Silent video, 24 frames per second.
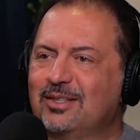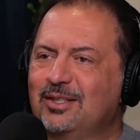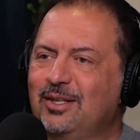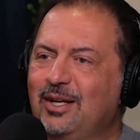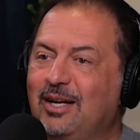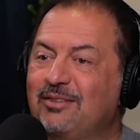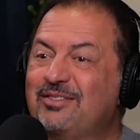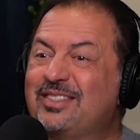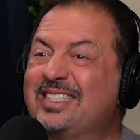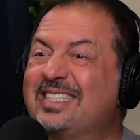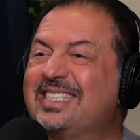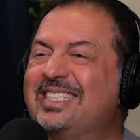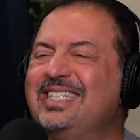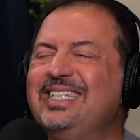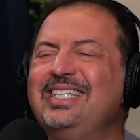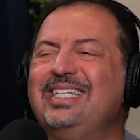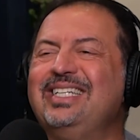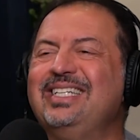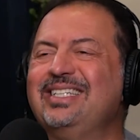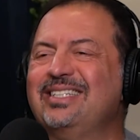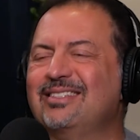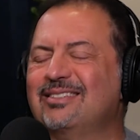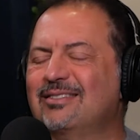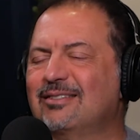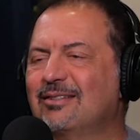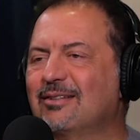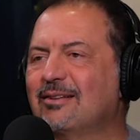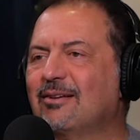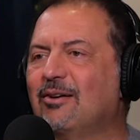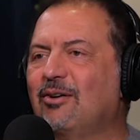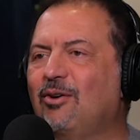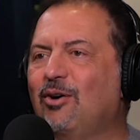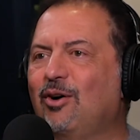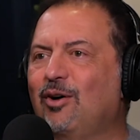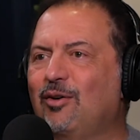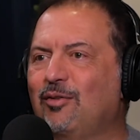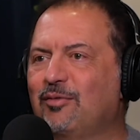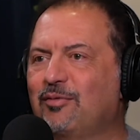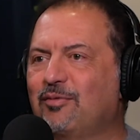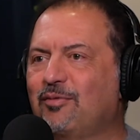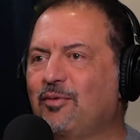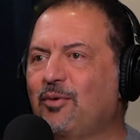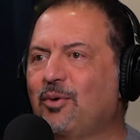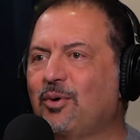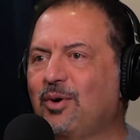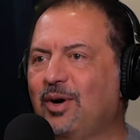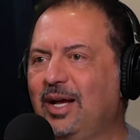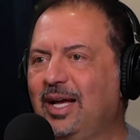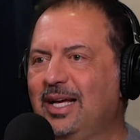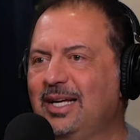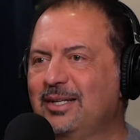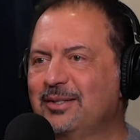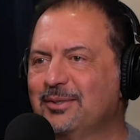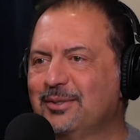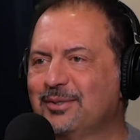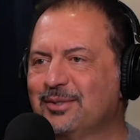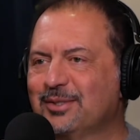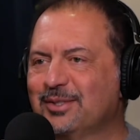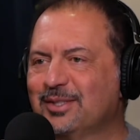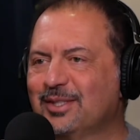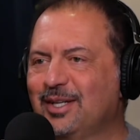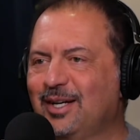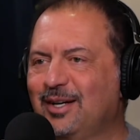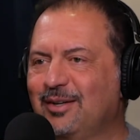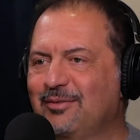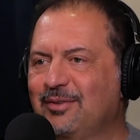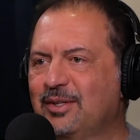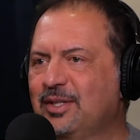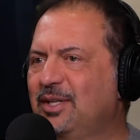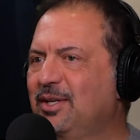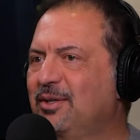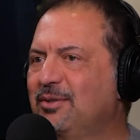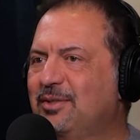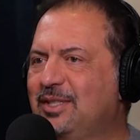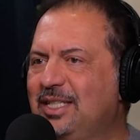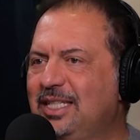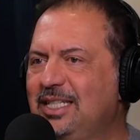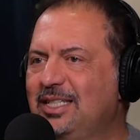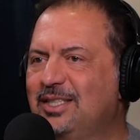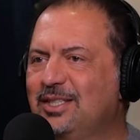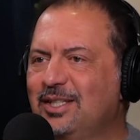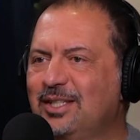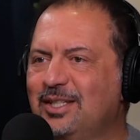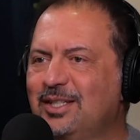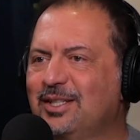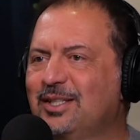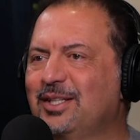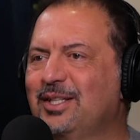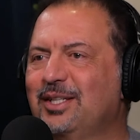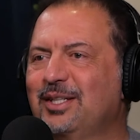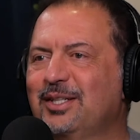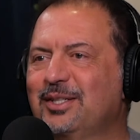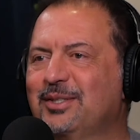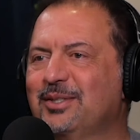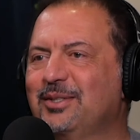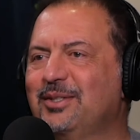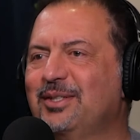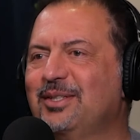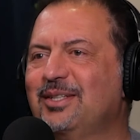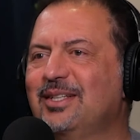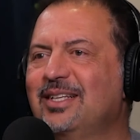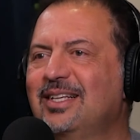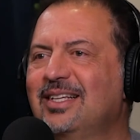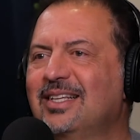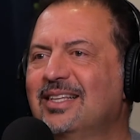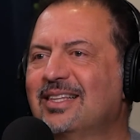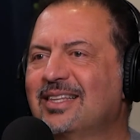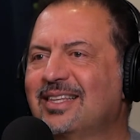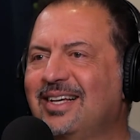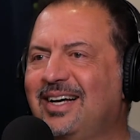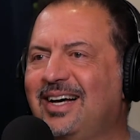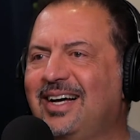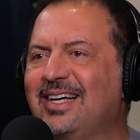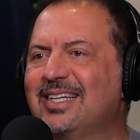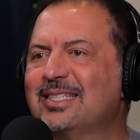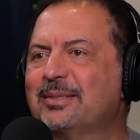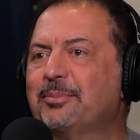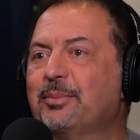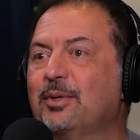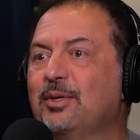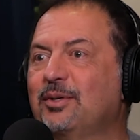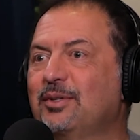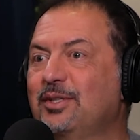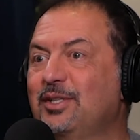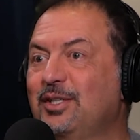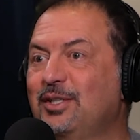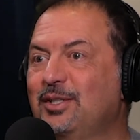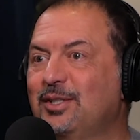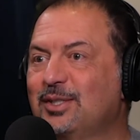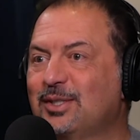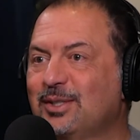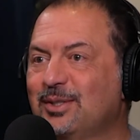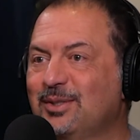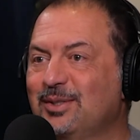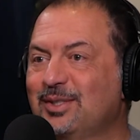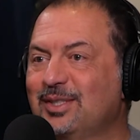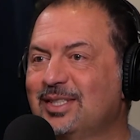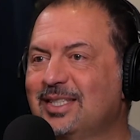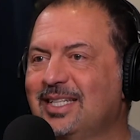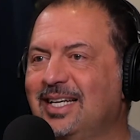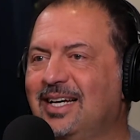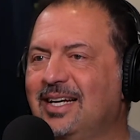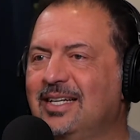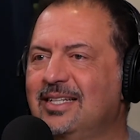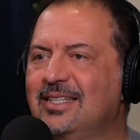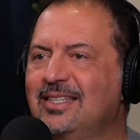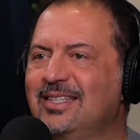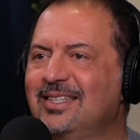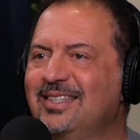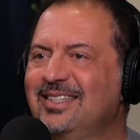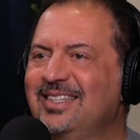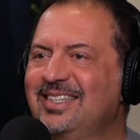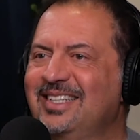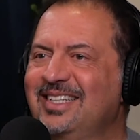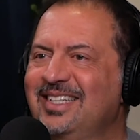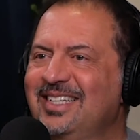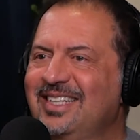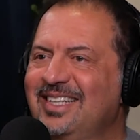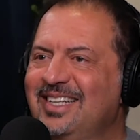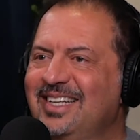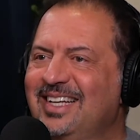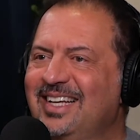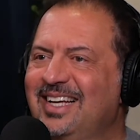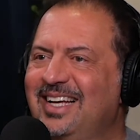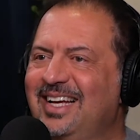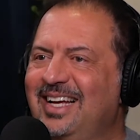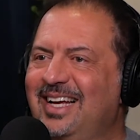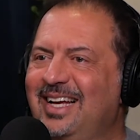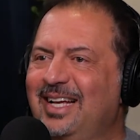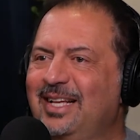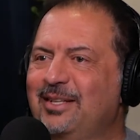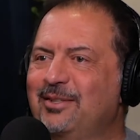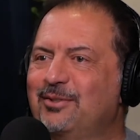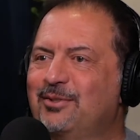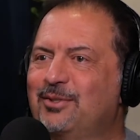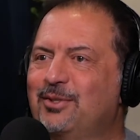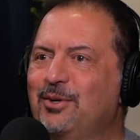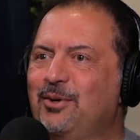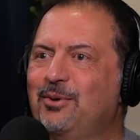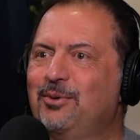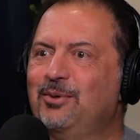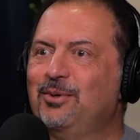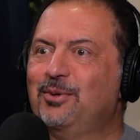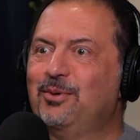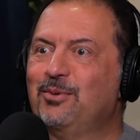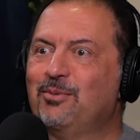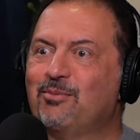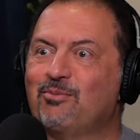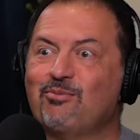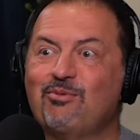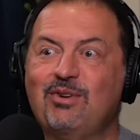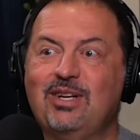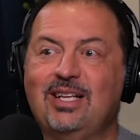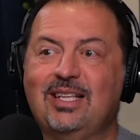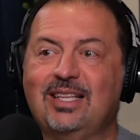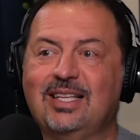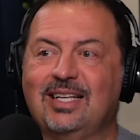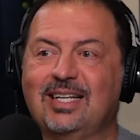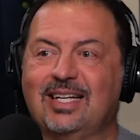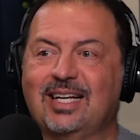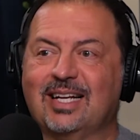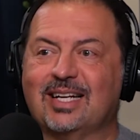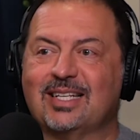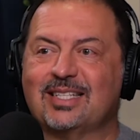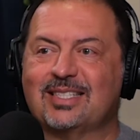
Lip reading: I've seen all four angles of it, teaching, clinical, the hospital, and the insurance side. And so you really get a